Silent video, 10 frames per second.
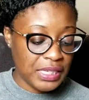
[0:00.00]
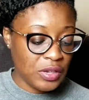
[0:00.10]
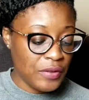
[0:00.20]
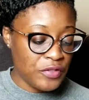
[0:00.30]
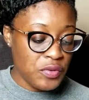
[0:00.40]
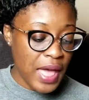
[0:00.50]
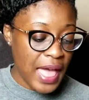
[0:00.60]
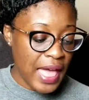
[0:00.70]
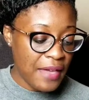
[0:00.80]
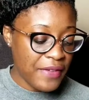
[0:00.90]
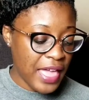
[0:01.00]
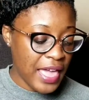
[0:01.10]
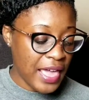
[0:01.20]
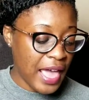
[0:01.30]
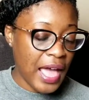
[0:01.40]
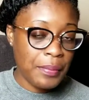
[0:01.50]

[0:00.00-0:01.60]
So if you have a high